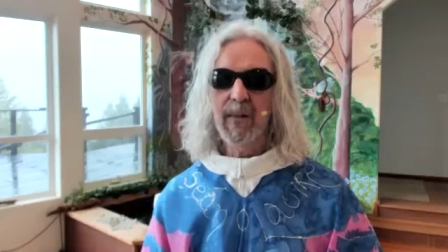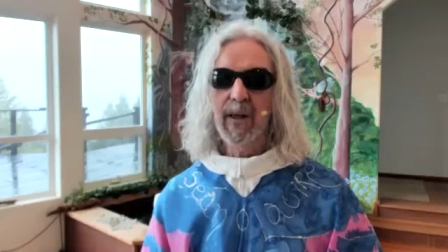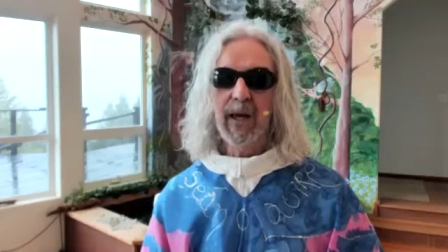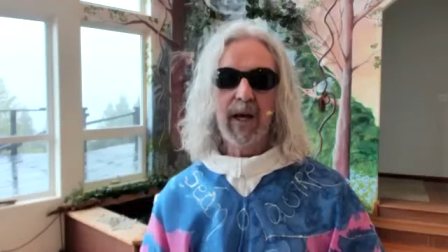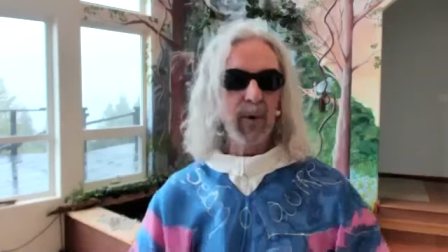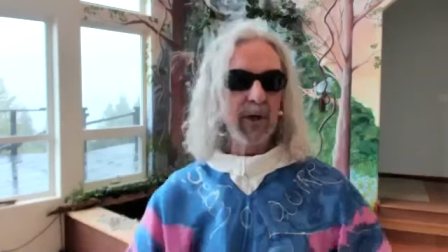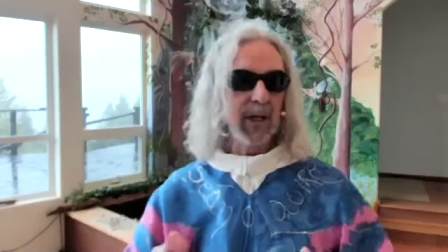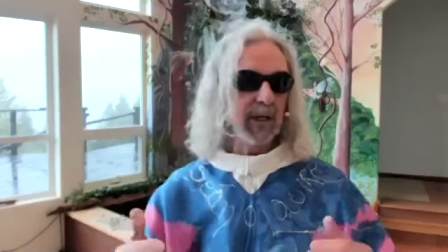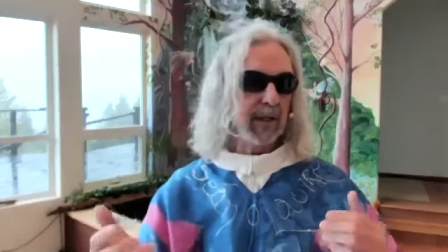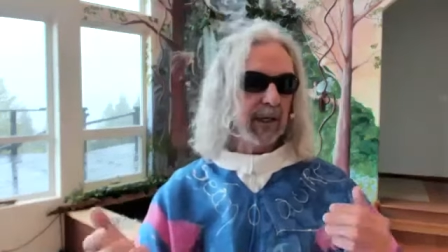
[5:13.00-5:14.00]
But
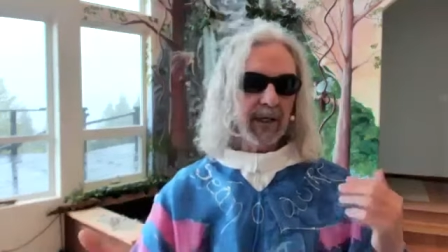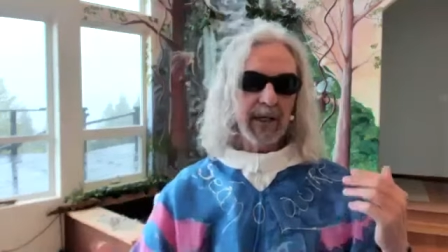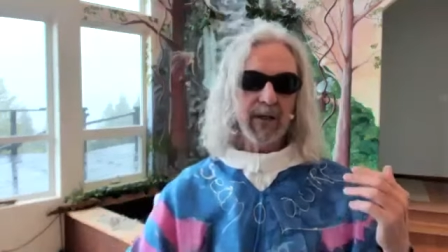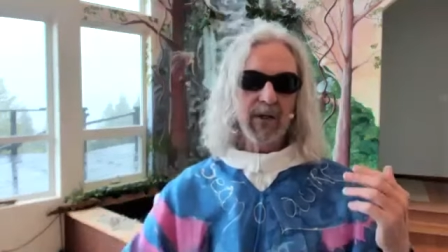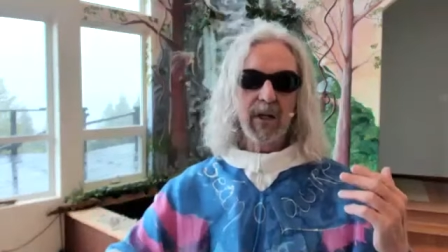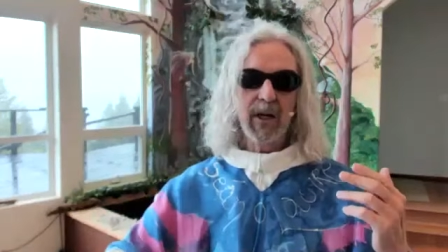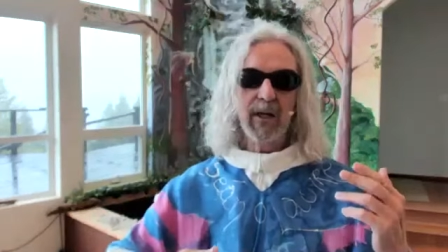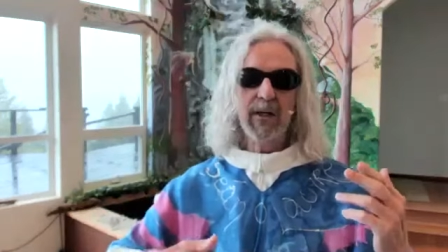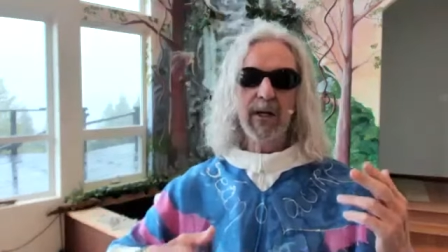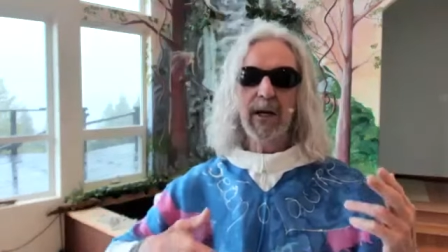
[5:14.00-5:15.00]
in
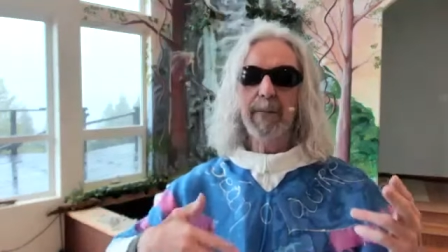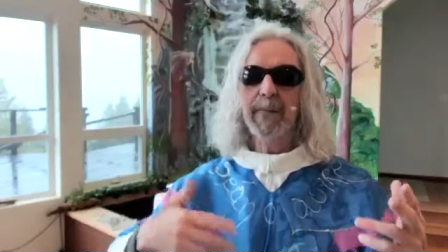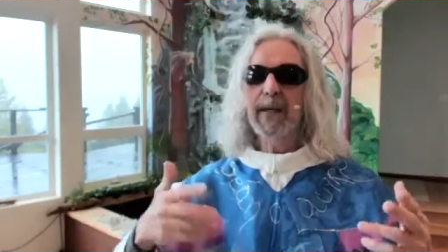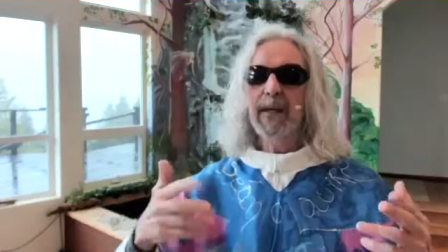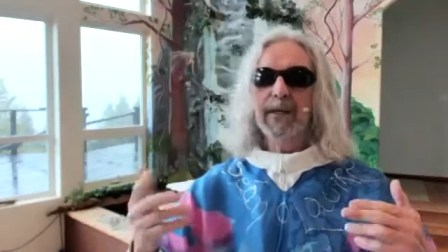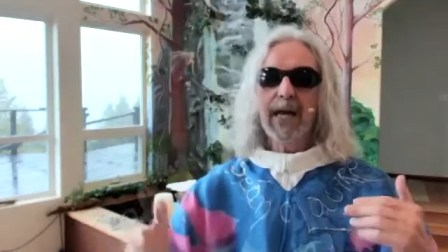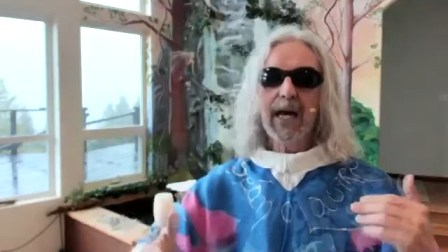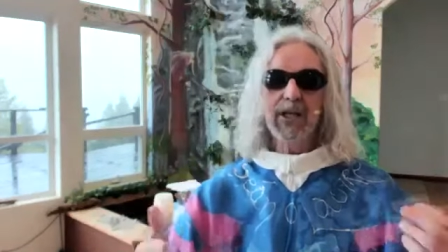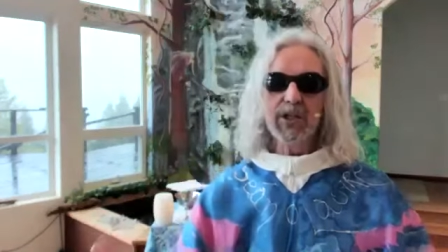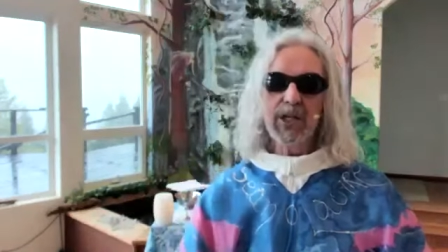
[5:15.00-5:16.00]

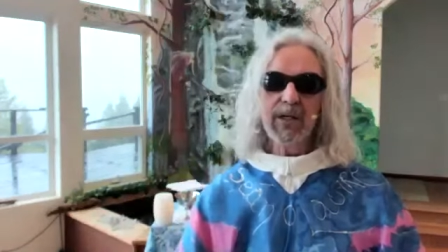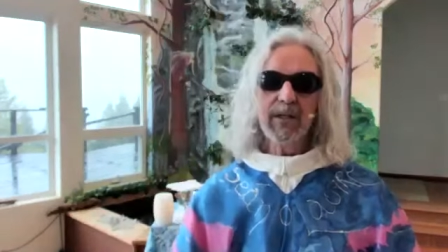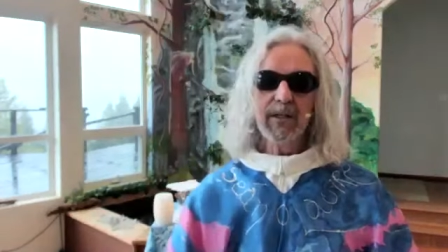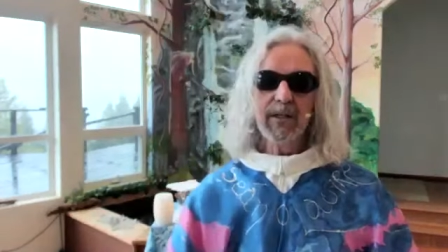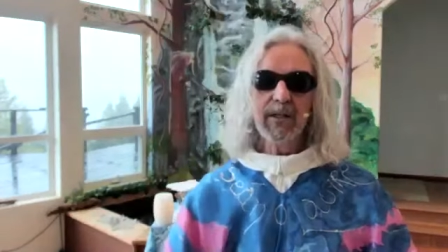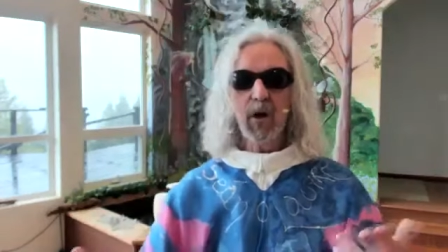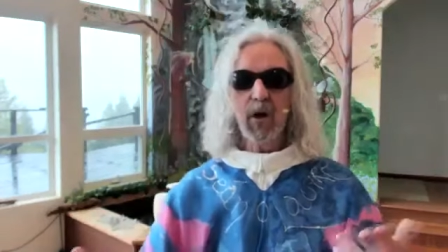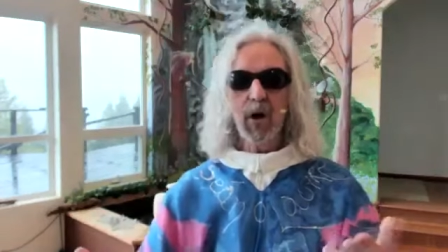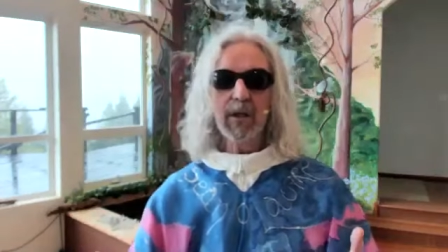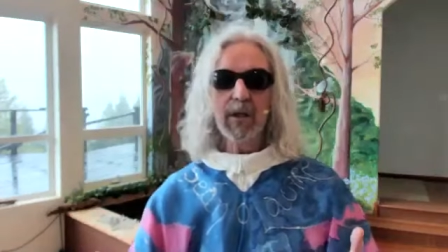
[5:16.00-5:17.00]
Kalenjin, it's
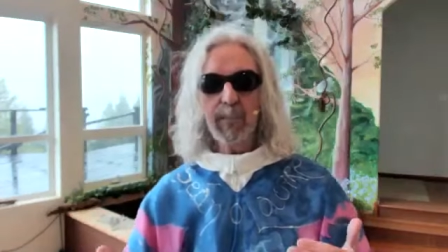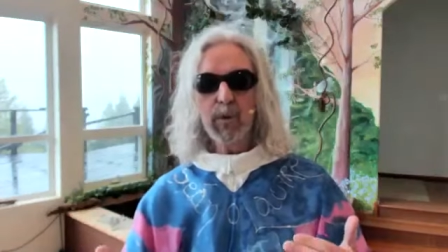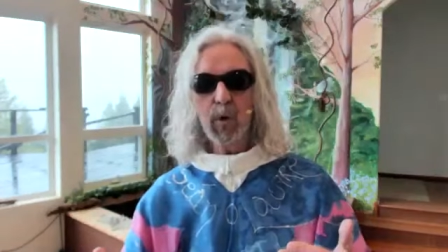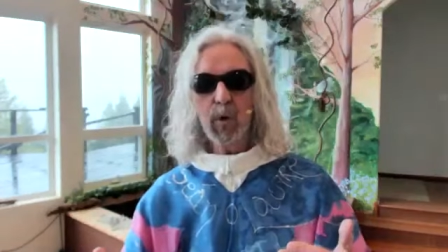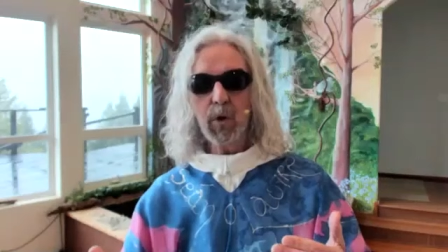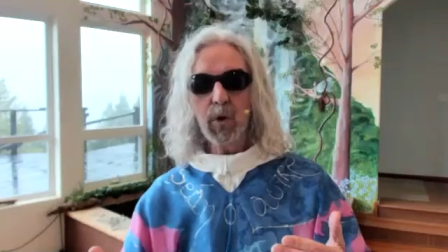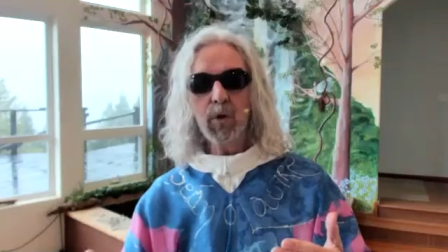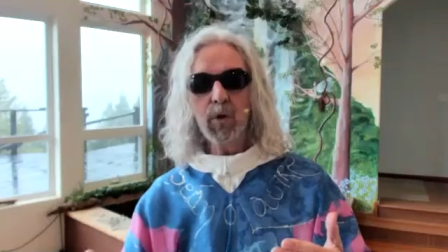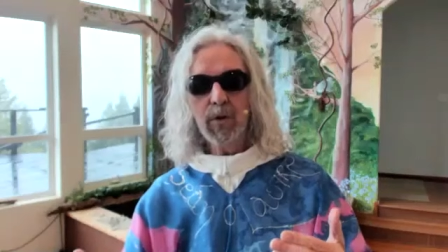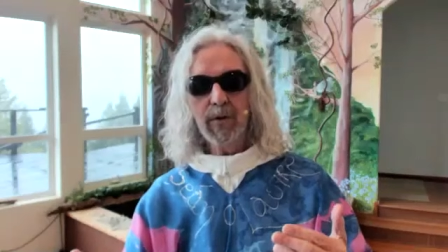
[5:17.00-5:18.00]
called
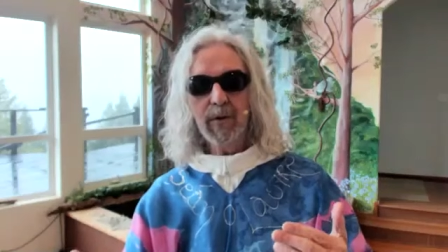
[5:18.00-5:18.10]
Kiptuktrut,